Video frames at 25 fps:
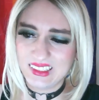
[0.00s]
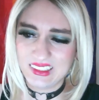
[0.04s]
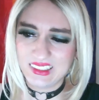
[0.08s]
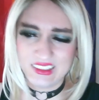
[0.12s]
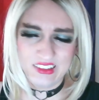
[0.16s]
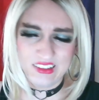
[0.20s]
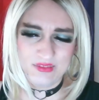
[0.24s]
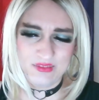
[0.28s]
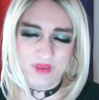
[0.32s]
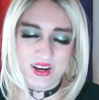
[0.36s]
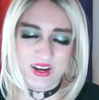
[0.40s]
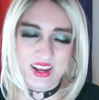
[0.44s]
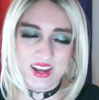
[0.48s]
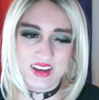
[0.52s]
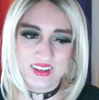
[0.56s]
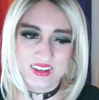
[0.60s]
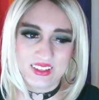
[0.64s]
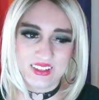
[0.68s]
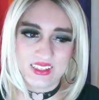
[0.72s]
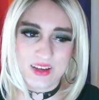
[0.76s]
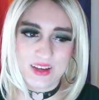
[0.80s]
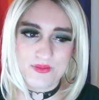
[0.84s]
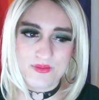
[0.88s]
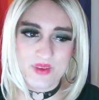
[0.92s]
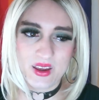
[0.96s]
But there's
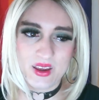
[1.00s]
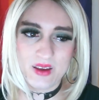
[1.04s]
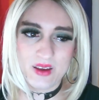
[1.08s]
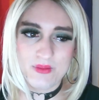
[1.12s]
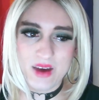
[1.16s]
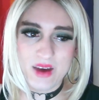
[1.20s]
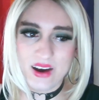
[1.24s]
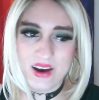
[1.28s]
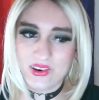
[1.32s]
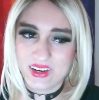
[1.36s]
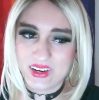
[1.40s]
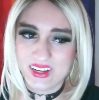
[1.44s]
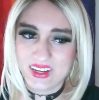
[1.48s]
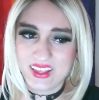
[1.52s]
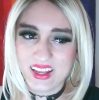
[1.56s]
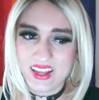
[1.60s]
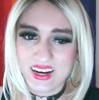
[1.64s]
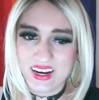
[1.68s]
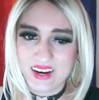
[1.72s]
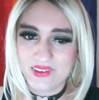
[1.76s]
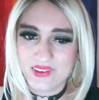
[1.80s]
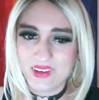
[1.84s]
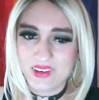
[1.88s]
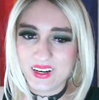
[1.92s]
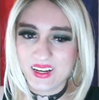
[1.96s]
something about it that
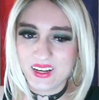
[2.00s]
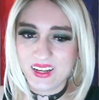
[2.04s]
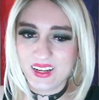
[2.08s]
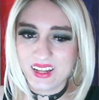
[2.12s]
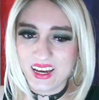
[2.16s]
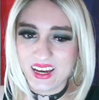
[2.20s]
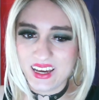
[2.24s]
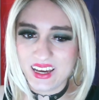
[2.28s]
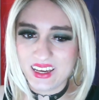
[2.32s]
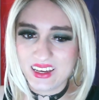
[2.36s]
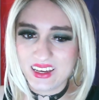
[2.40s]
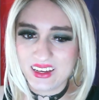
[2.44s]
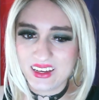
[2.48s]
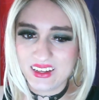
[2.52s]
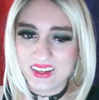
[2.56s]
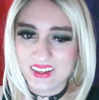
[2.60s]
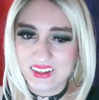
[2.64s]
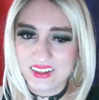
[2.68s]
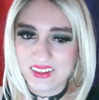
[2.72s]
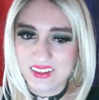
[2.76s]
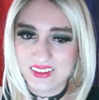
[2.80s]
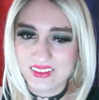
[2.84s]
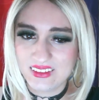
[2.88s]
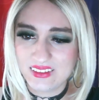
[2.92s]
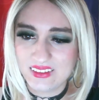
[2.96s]
I really like.
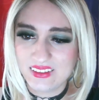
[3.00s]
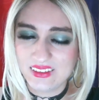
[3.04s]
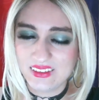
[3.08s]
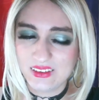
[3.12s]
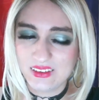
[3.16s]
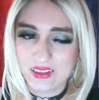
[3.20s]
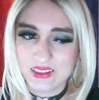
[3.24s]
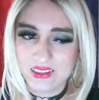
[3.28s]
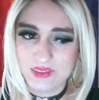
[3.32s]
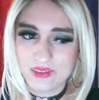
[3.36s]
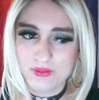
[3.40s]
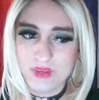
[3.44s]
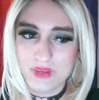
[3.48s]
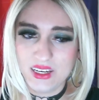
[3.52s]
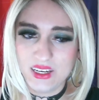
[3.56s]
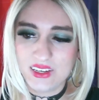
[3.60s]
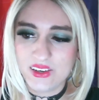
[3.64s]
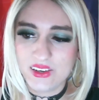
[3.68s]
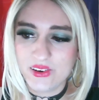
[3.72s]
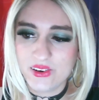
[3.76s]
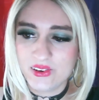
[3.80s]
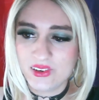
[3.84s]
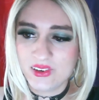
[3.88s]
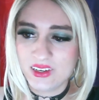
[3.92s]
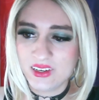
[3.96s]
It's a B
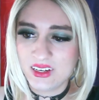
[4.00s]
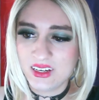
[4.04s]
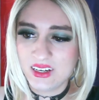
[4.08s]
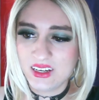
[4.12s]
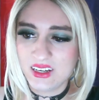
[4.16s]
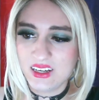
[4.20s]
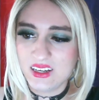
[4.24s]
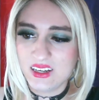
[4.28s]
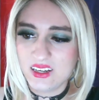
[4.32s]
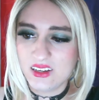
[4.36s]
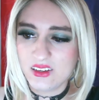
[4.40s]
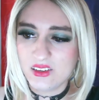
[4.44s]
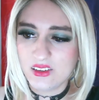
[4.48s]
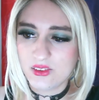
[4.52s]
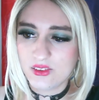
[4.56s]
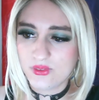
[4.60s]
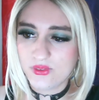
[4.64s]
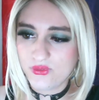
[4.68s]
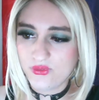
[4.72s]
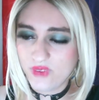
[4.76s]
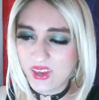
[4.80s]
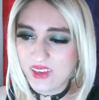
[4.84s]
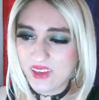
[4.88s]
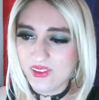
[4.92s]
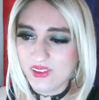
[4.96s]
tier.
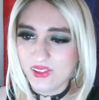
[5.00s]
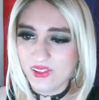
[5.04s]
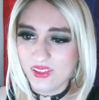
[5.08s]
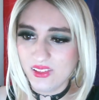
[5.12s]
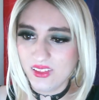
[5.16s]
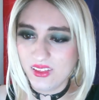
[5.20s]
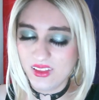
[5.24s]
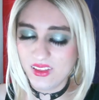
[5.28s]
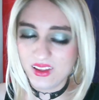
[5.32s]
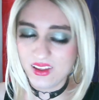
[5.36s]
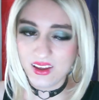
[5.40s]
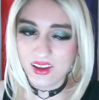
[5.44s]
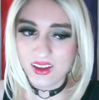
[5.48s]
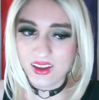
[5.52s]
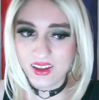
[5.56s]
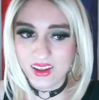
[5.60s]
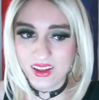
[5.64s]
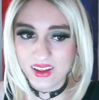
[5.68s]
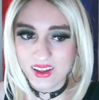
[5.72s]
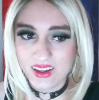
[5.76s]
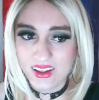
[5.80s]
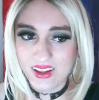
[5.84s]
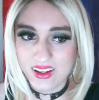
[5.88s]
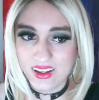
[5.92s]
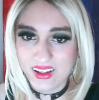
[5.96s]
Spheal.
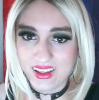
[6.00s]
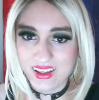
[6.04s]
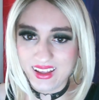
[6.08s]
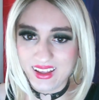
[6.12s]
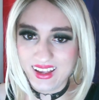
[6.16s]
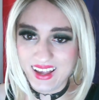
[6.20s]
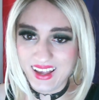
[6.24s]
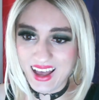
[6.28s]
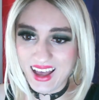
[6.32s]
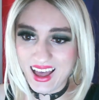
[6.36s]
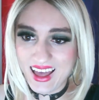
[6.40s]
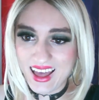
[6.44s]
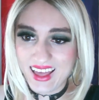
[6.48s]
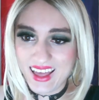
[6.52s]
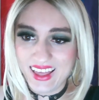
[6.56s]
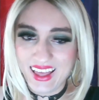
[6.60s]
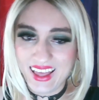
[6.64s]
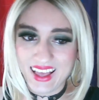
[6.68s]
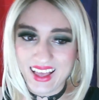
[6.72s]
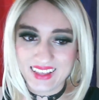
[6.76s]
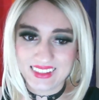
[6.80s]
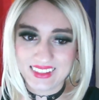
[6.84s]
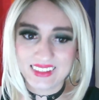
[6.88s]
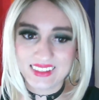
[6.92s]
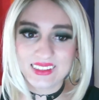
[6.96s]

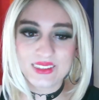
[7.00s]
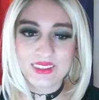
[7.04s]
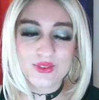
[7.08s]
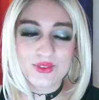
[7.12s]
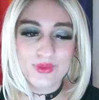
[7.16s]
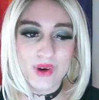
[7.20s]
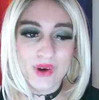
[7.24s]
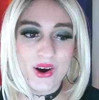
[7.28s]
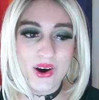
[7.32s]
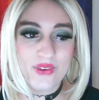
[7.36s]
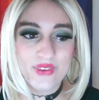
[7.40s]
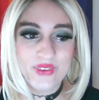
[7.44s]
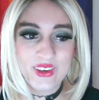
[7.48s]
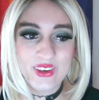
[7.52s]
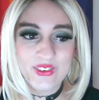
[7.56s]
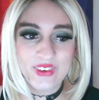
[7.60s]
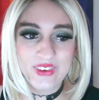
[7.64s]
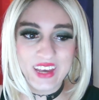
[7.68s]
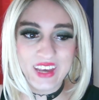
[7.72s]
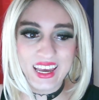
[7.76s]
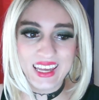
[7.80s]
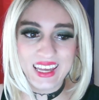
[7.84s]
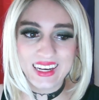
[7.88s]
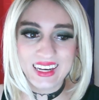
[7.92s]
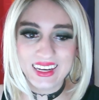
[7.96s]
As a Drawfee
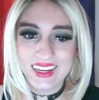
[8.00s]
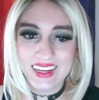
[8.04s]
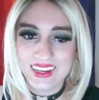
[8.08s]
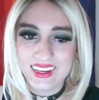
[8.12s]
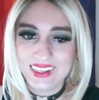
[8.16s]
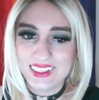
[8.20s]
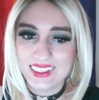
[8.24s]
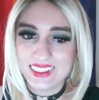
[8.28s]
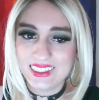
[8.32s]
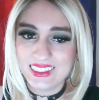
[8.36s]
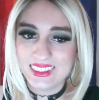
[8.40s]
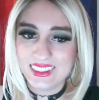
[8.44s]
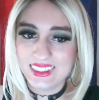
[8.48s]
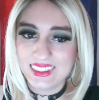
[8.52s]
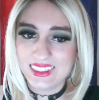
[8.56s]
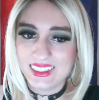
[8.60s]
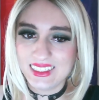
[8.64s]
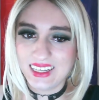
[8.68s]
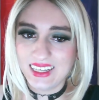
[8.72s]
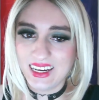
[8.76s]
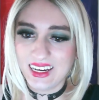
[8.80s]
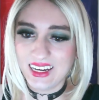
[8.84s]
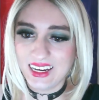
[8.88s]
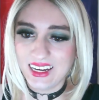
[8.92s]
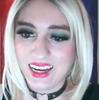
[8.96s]
fan,
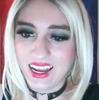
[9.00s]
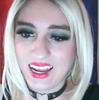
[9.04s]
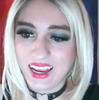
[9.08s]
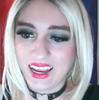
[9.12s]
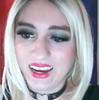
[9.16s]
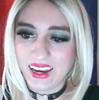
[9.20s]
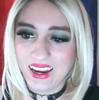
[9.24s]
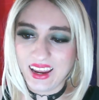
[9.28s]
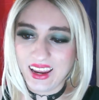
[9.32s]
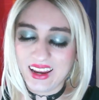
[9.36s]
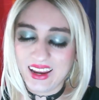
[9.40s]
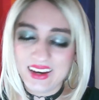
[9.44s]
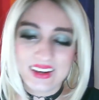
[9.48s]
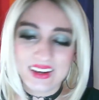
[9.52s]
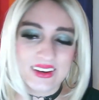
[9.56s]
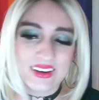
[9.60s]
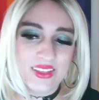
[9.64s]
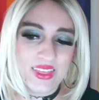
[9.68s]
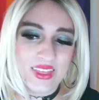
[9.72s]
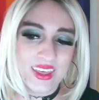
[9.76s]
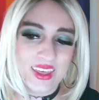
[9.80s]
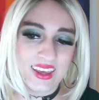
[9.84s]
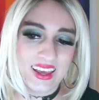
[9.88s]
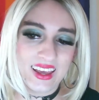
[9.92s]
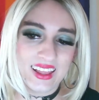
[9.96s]
I
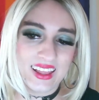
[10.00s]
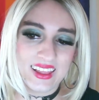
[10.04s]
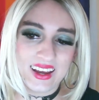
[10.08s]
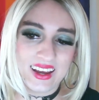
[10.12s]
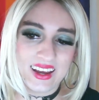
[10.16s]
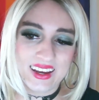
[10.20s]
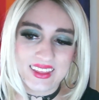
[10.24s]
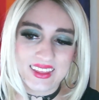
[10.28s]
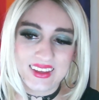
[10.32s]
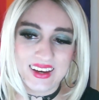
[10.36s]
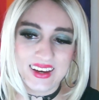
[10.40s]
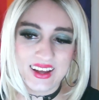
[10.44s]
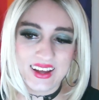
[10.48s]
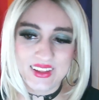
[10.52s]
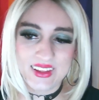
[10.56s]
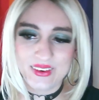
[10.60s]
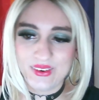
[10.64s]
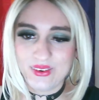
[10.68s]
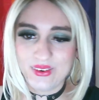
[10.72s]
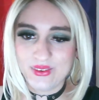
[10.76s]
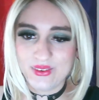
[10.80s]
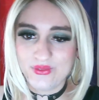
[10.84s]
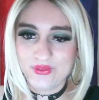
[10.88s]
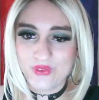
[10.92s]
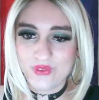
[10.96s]
think I like the other
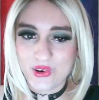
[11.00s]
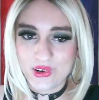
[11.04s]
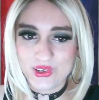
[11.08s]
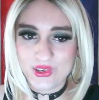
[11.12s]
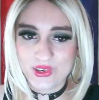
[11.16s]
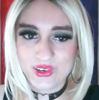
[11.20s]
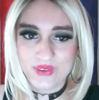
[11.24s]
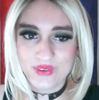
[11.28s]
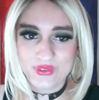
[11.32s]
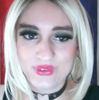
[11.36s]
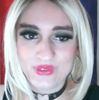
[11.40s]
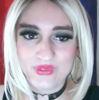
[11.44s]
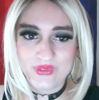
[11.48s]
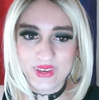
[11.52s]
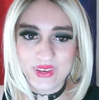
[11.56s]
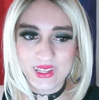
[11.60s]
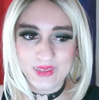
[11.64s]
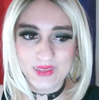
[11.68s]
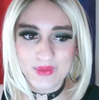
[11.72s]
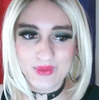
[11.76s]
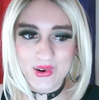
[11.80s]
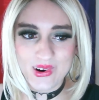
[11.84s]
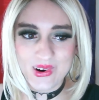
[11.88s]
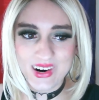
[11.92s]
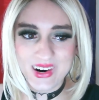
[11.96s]
version of Spheal
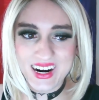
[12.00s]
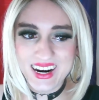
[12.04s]
more.